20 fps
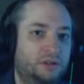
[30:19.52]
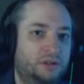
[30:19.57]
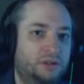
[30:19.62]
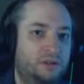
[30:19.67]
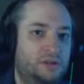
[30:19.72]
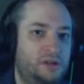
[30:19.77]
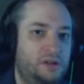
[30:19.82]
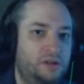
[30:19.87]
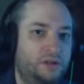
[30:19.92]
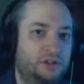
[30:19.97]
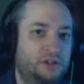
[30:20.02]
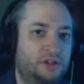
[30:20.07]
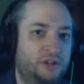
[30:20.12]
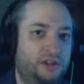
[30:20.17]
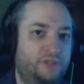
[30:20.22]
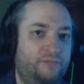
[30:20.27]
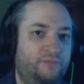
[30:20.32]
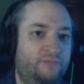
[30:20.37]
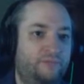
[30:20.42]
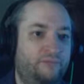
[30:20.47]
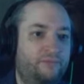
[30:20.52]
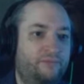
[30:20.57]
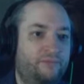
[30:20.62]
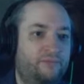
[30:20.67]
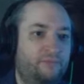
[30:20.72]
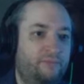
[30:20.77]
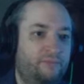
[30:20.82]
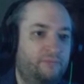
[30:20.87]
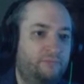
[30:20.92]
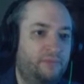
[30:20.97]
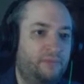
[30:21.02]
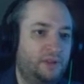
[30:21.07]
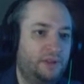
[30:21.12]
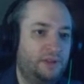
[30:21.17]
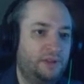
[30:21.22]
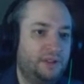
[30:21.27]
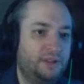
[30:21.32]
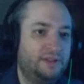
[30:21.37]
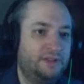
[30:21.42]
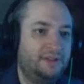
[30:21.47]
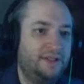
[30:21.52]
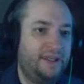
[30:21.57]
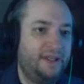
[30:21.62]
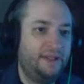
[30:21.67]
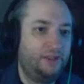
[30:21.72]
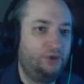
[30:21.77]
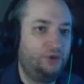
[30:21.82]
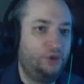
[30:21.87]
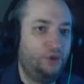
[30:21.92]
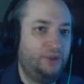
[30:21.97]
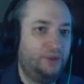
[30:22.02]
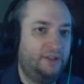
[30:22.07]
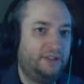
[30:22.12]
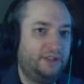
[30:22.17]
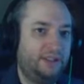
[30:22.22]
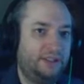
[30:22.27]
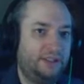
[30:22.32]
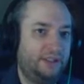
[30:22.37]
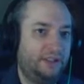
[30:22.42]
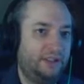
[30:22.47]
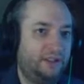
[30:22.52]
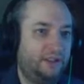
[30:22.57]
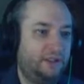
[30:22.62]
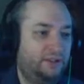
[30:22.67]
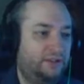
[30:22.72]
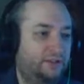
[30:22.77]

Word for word: Doing good. Did a good deed.